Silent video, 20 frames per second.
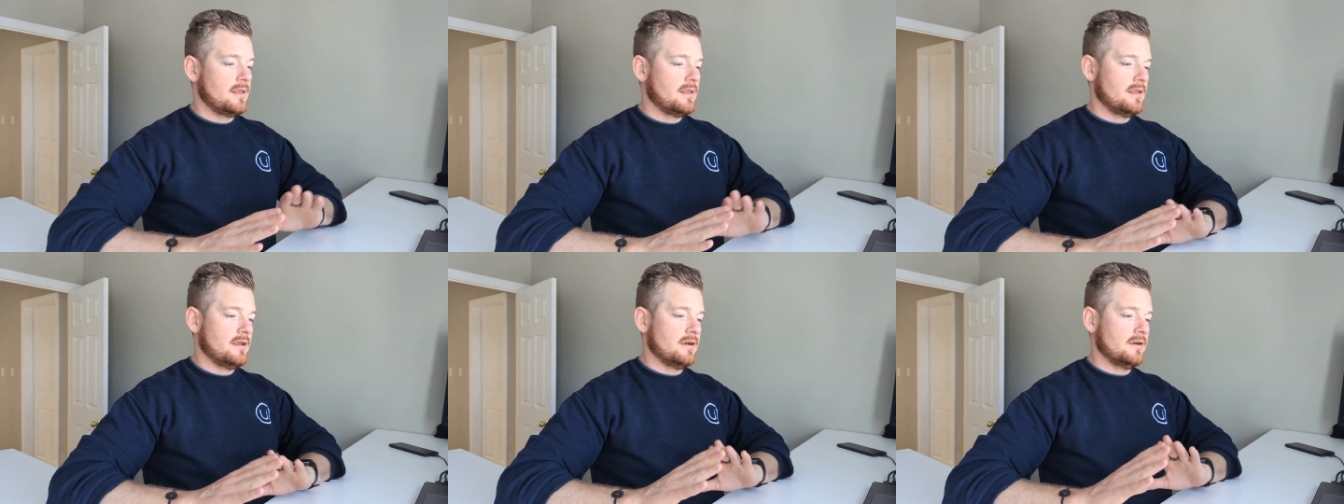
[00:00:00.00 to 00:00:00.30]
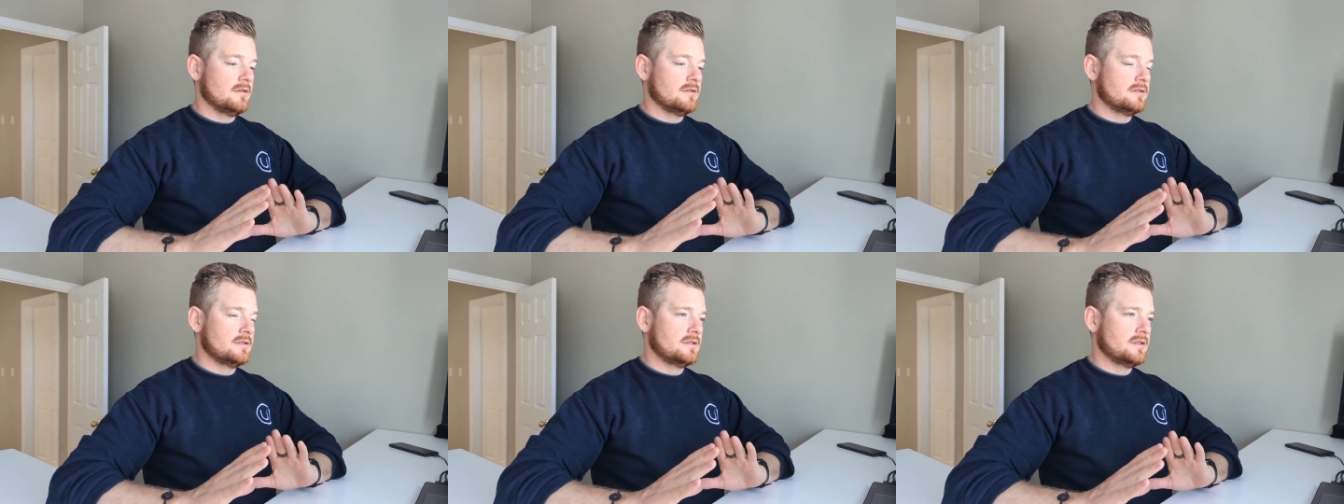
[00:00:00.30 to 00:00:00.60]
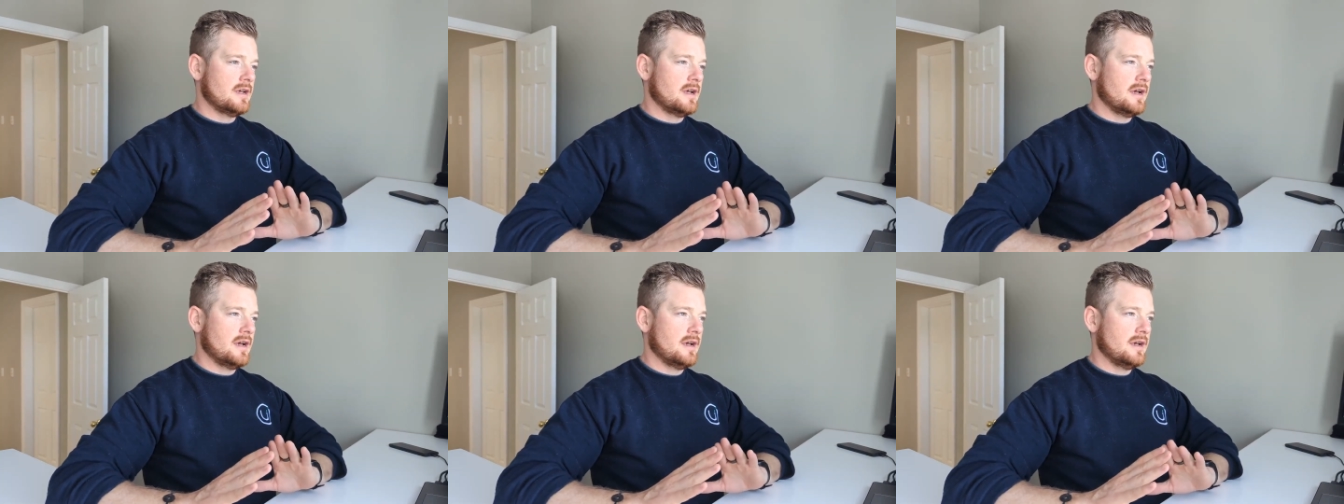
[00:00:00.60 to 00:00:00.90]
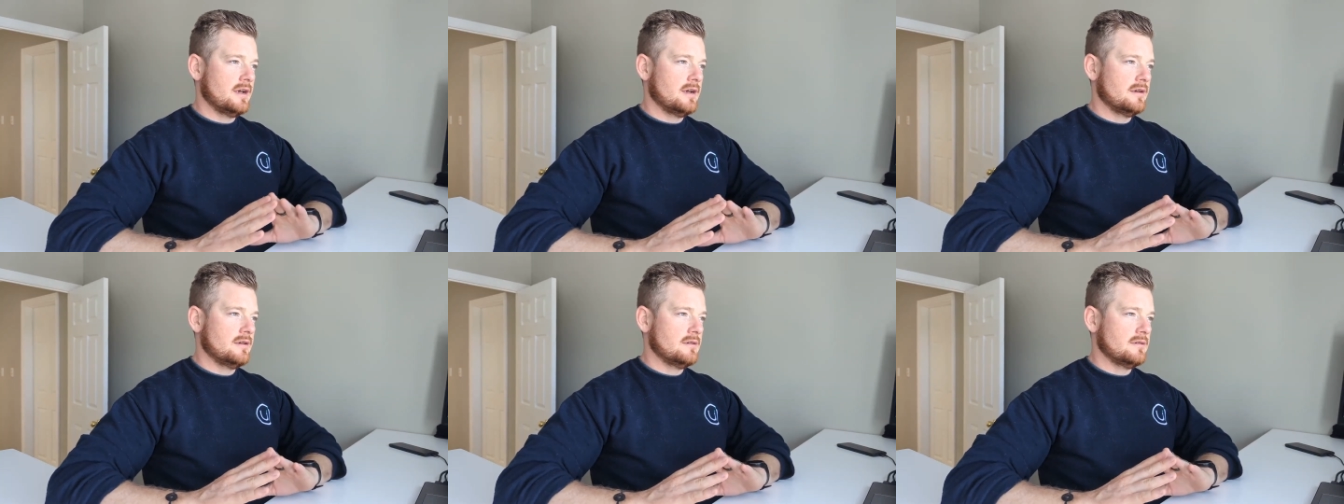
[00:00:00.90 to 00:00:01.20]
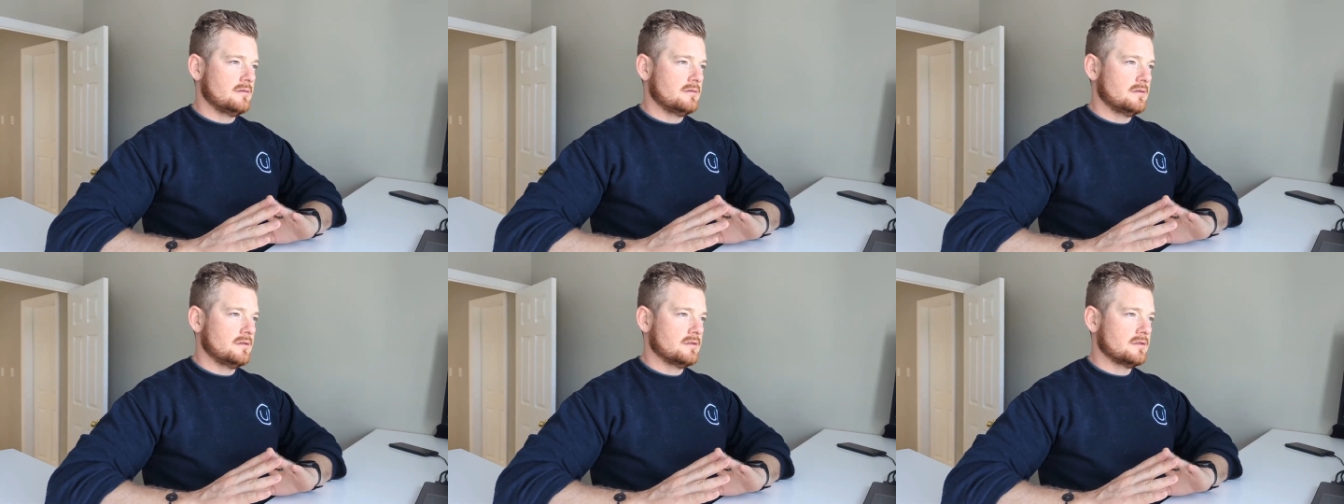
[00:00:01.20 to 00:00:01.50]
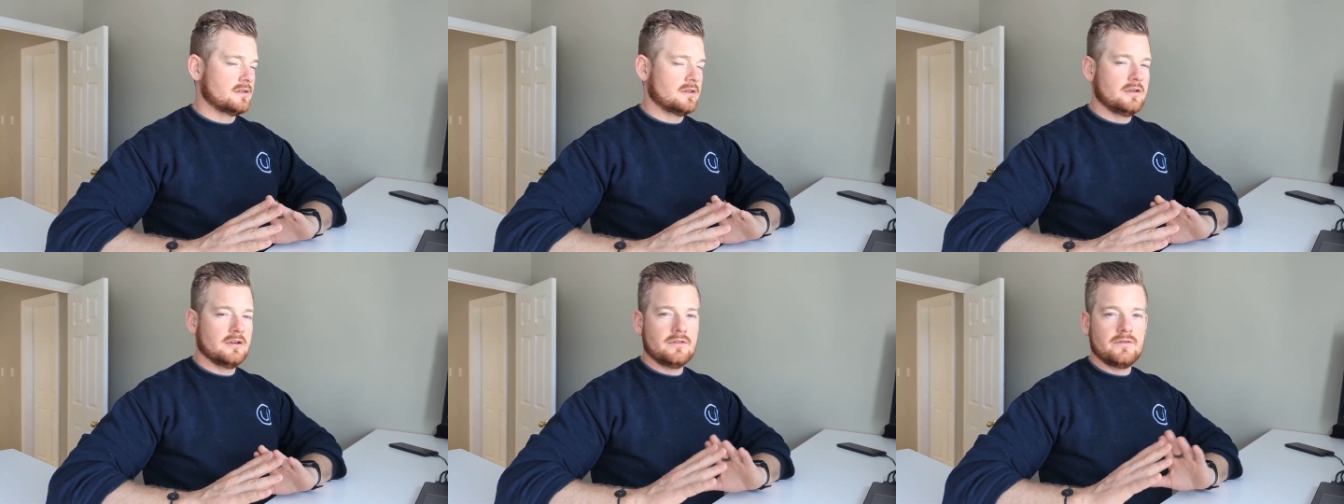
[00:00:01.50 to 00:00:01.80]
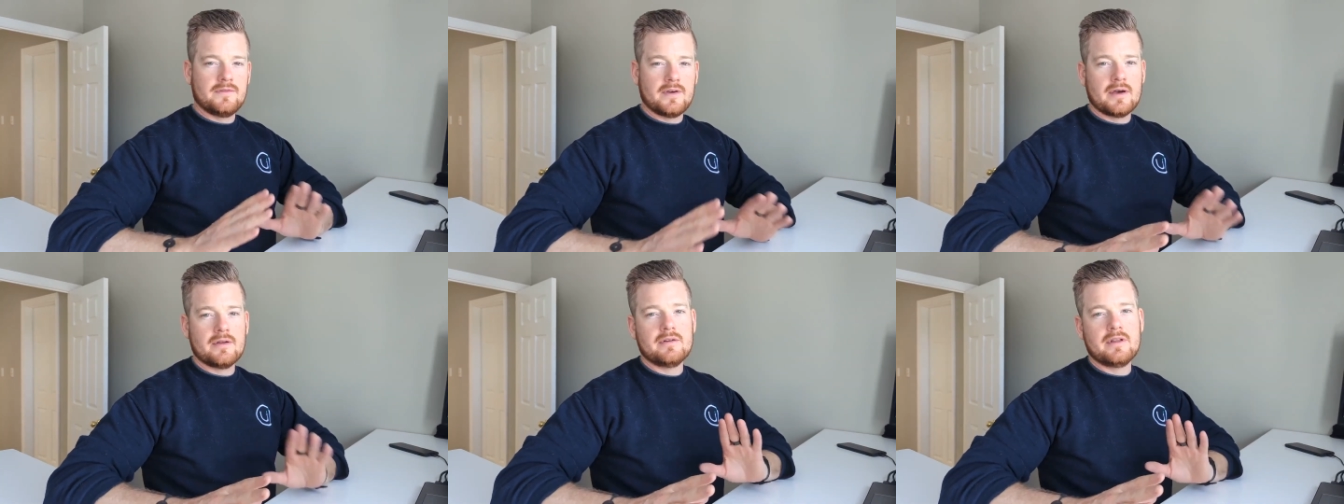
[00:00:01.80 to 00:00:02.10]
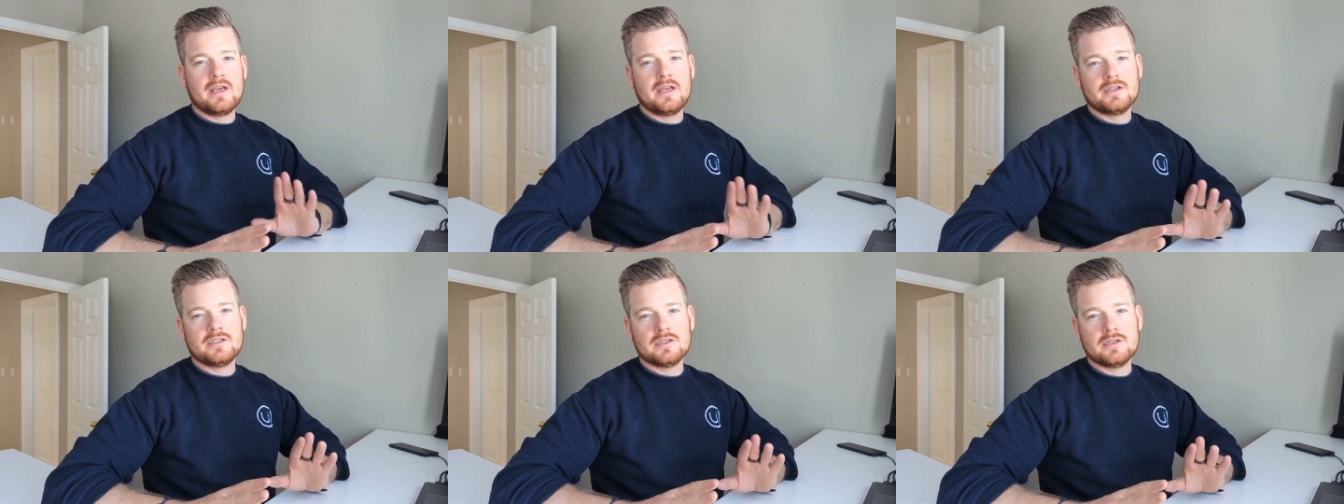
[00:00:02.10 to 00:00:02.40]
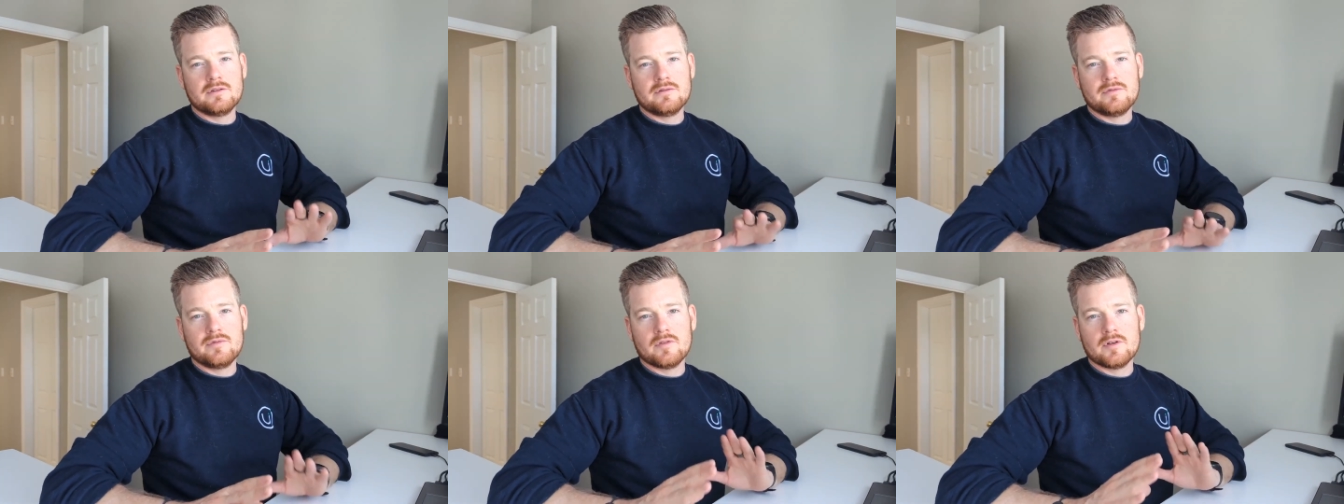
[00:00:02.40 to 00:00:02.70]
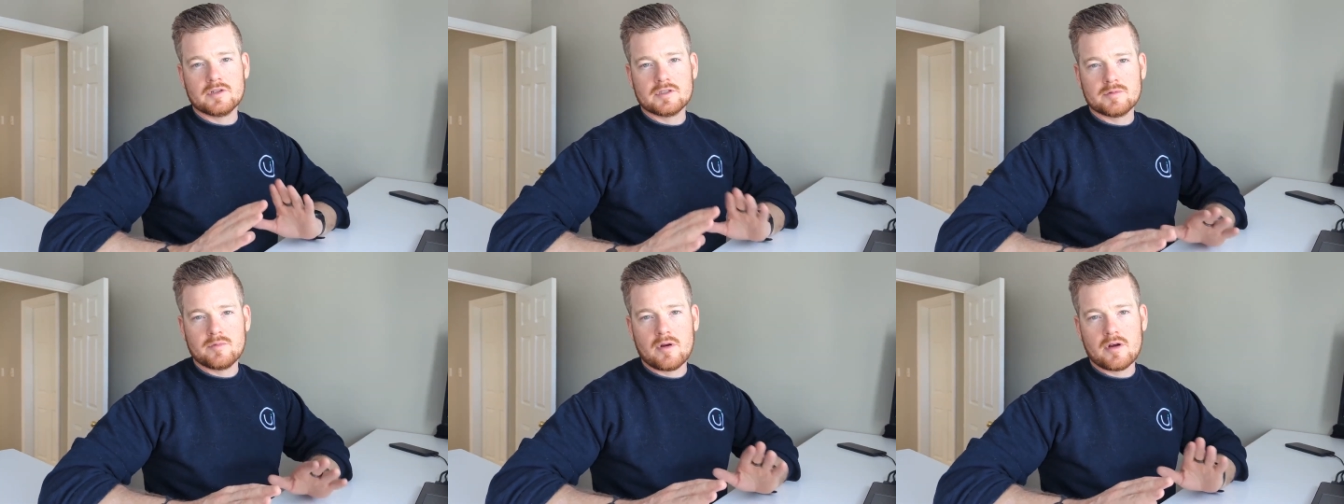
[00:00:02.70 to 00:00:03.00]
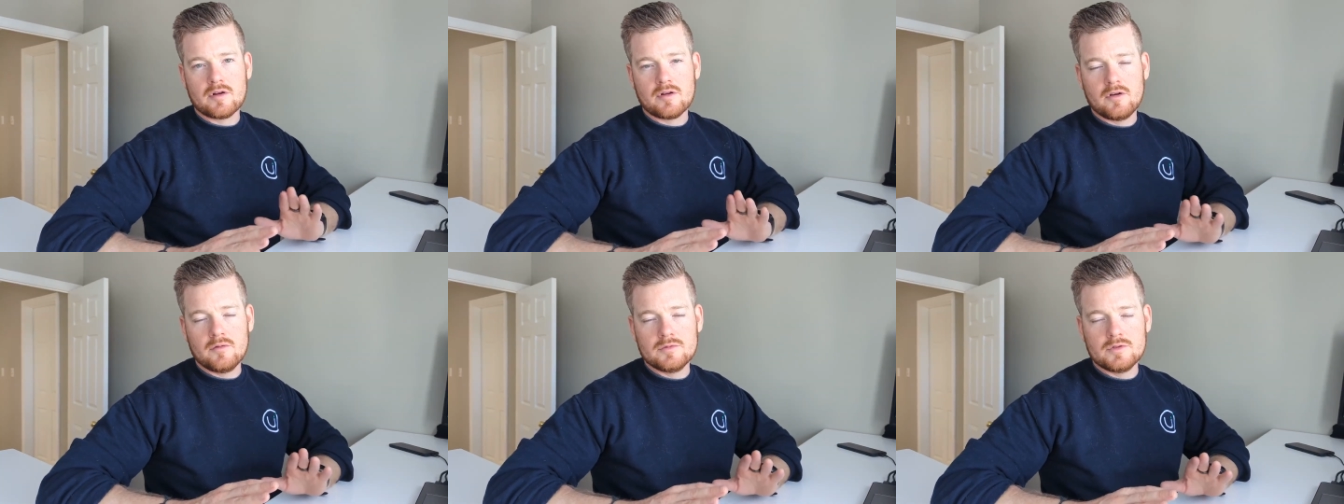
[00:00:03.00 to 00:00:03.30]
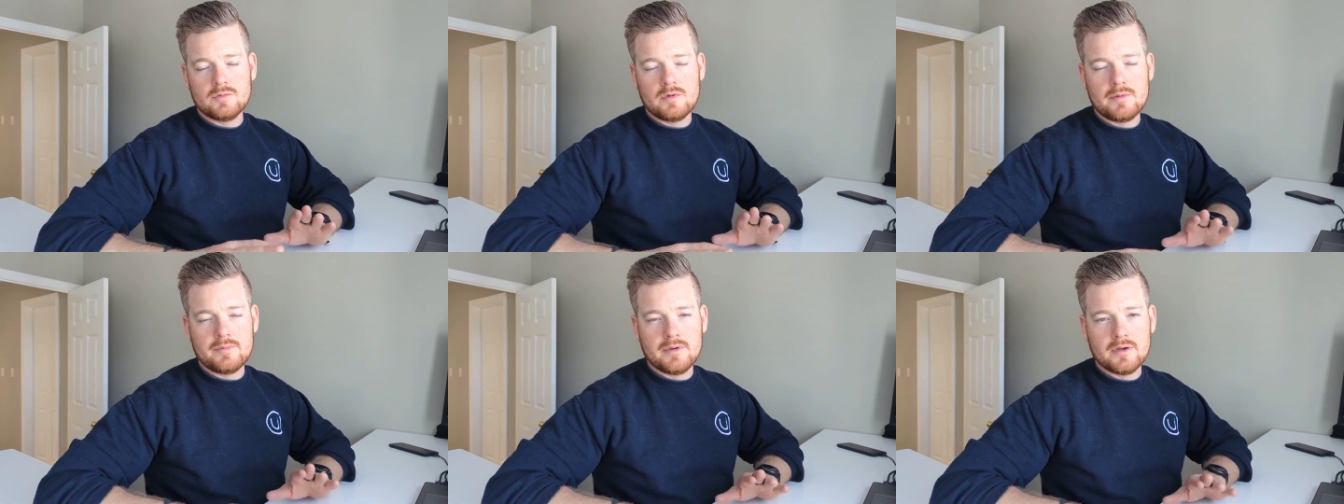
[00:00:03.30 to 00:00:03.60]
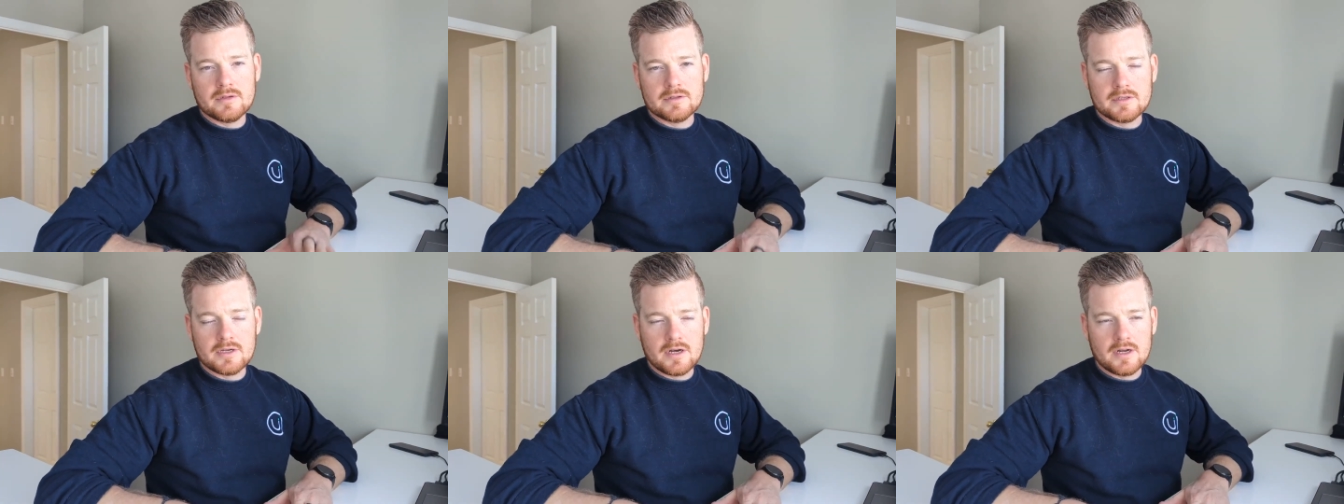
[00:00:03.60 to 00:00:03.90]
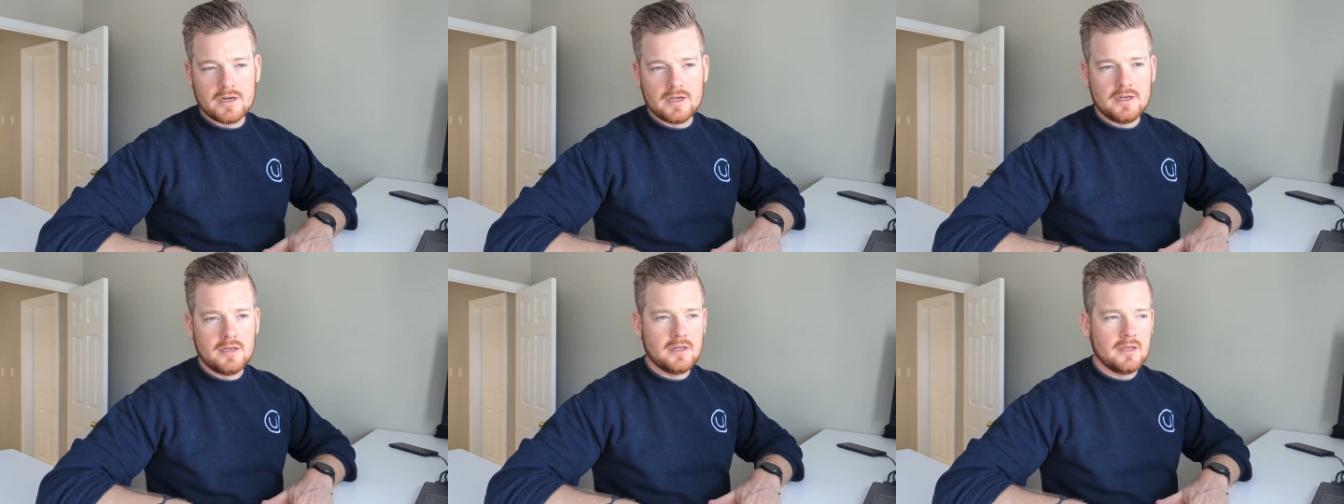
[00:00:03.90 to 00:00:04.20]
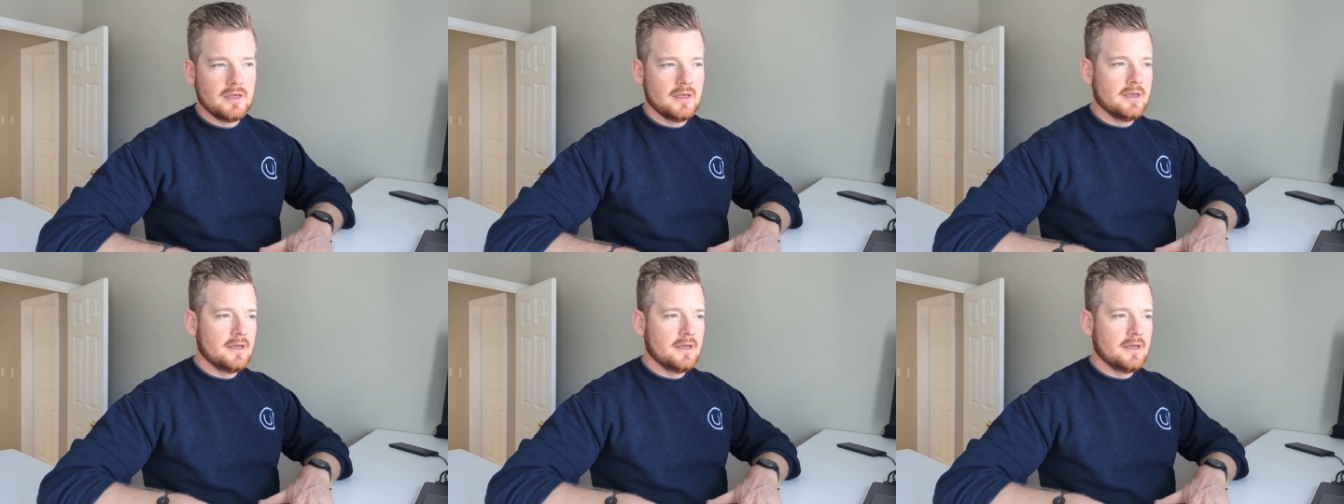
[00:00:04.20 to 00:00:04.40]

There's uh, there's a good foundation for a smart home to be built on it.